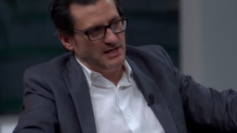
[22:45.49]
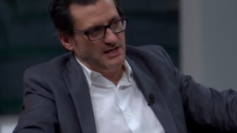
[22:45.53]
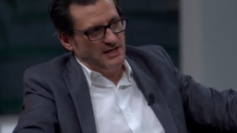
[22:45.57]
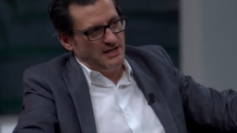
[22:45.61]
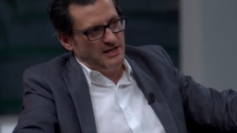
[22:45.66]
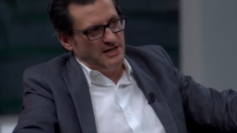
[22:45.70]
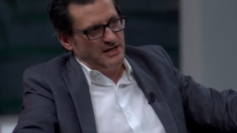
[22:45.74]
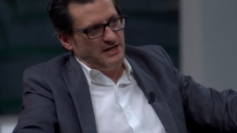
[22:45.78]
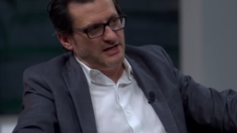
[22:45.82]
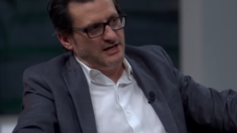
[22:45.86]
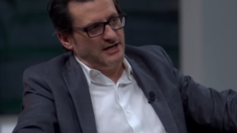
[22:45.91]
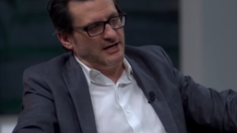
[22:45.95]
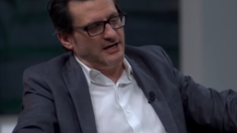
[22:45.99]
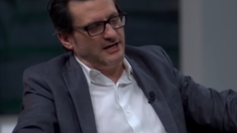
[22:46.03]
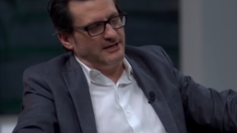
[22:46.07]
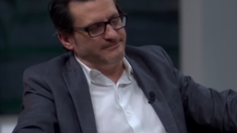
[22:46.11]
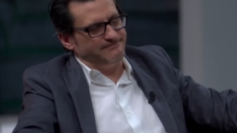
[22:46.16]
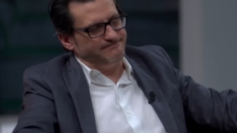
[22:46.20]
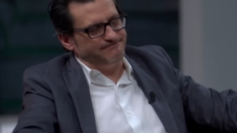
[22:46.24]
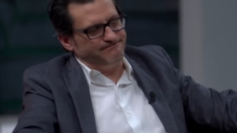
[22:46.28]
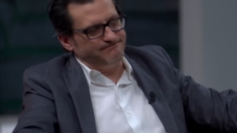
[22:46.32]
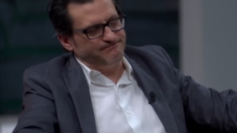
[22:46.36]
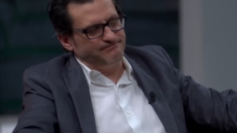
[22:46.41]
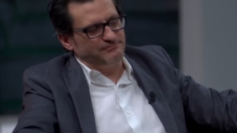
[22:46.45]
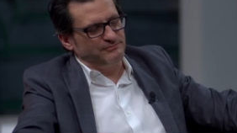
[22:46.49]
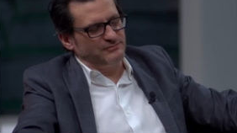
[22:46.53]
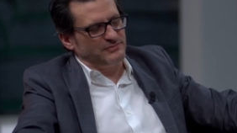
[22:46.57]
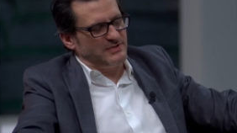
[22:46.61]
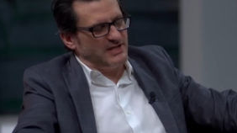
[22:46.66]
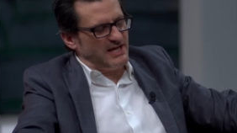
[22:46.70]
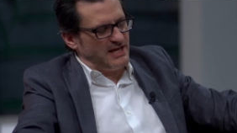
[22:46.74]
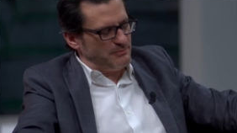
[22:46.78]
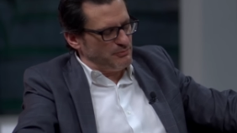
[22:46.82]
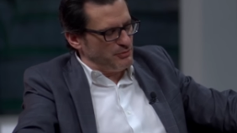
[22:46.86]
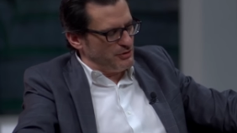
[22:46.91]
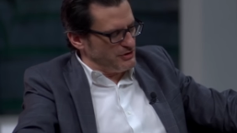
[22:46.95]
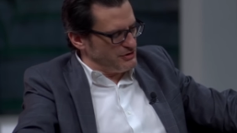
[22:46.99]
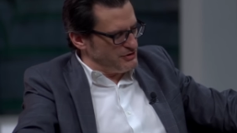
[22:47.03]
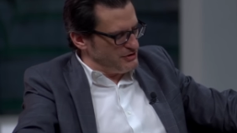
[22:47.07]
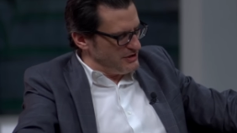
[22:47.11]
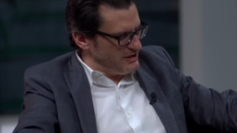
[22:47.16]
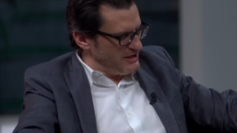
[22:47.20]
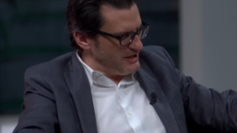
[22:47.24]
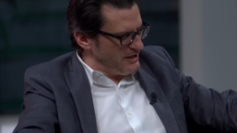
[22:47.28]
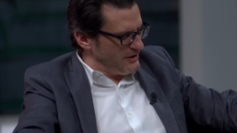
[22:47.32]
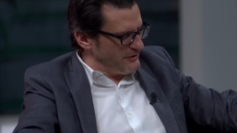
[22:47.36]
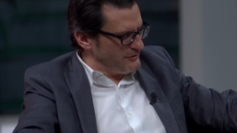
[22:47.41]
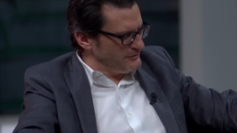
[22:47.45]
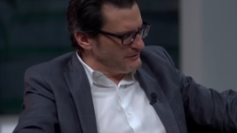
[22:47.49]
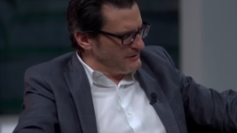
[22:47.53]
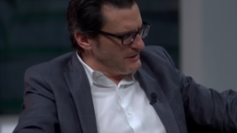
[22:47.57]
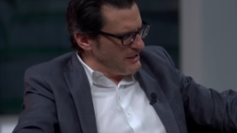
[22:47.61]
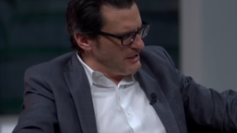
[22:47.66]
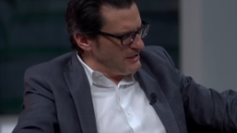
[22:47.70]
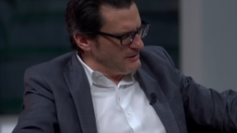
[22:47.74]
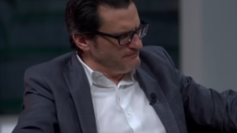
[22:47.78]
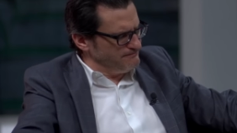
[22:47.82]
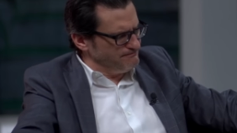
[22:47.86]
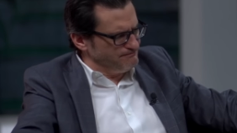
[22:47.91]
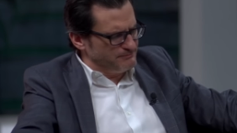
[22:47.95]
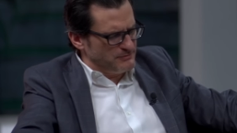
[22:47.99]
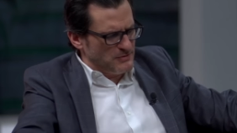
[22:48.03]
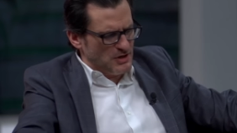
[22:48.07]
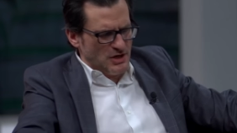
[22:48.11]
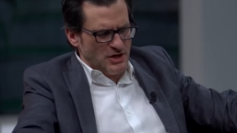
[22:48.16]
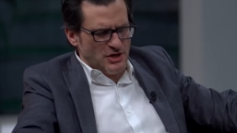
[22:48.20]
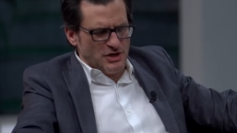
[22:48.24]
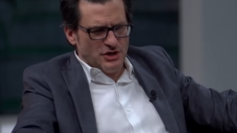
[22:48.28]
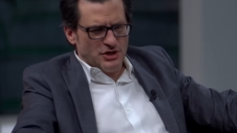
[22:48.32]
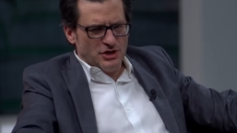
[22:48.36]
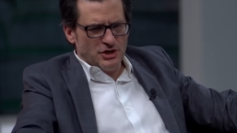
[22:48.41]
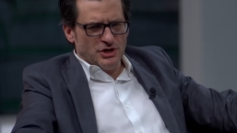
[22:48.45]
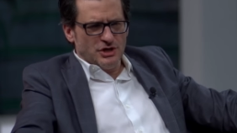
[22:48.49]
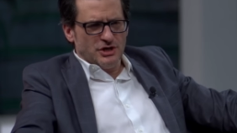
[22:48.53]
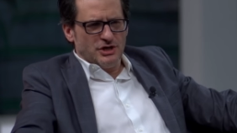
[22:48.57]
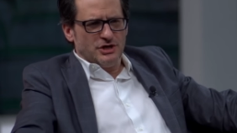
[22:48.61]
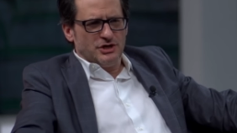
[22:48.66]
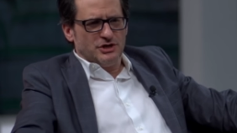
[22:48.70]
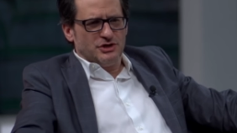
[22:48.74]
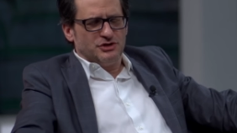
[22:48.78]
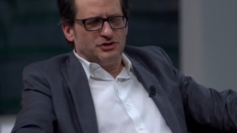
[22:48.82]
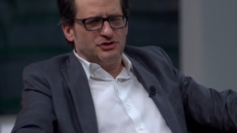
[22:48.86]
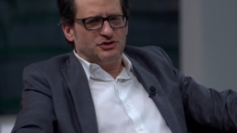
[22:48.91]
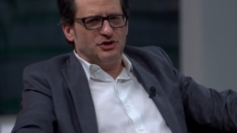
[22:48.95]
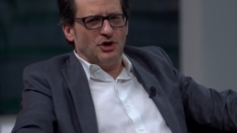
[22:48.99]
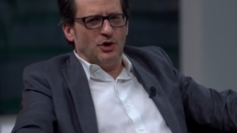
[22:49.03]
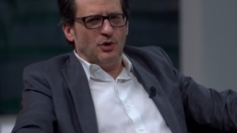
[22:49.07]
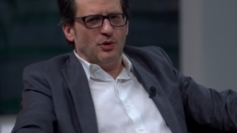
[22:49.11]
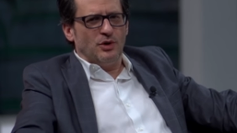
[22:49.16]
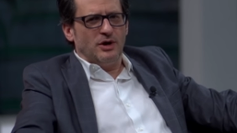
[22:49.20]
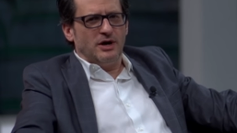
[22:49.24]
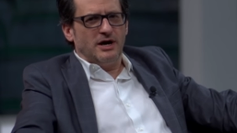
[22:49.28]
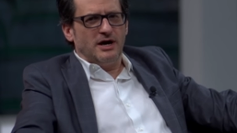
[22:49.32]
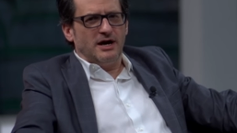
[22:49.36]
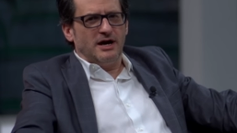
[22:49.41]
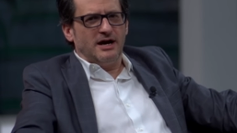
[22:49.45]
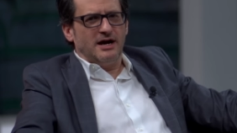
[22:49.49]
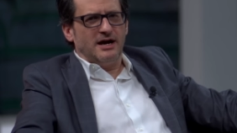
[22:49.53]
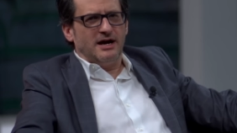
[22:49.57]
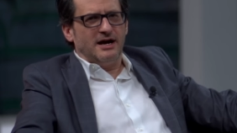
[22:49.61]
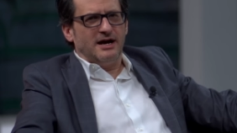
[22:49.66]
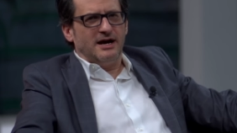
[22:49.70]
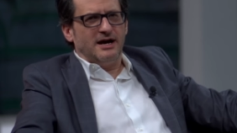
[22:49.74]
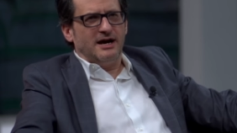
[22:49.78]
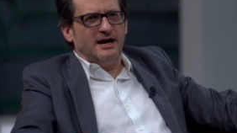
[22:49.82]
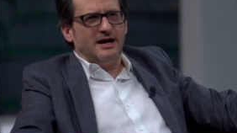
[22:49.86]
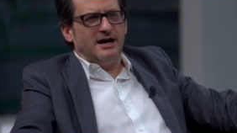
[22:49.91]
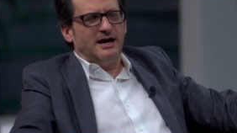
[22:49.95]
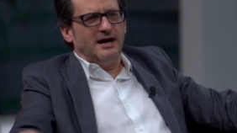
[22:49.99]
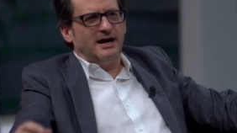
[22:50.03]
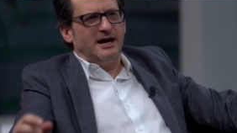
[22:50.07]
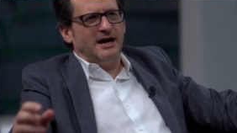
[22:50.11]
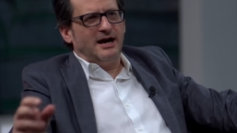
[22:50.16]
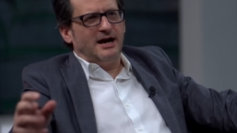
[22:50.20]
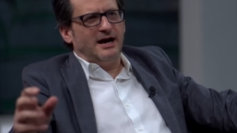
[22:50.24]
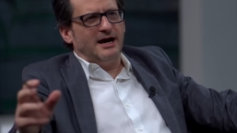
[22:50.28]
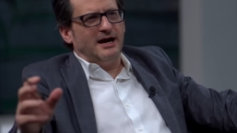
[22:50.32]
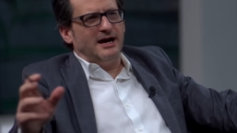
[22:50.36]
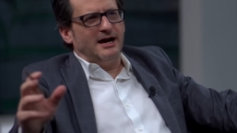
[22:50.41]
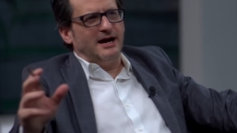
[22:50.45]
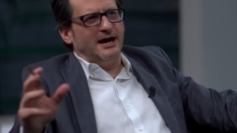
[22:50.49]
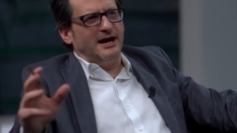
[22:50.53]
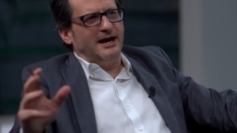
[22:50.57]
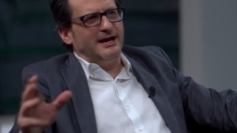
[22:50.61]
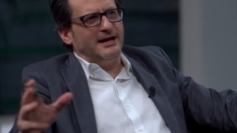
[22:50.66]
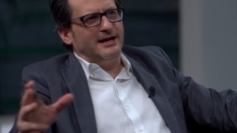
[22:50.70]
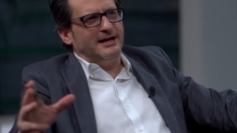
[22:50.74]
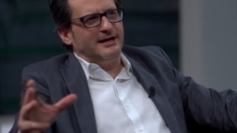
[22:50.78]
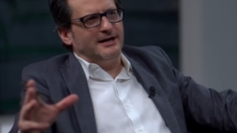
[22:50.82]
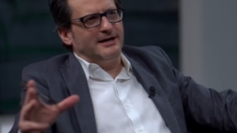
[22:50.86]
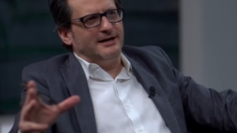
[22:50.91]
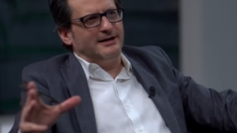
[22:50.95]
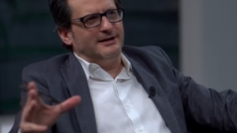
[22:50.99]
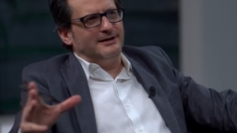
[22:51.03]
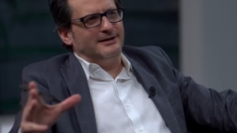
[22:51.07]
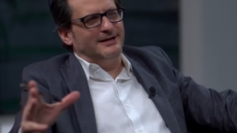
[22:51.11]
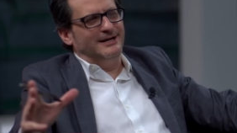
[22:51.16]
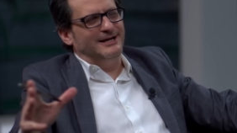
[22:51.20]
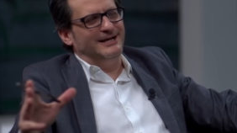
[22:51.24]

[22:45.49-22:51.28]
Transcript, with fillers: Yeah. Um, that brings you together. Um, so uh, I, uh,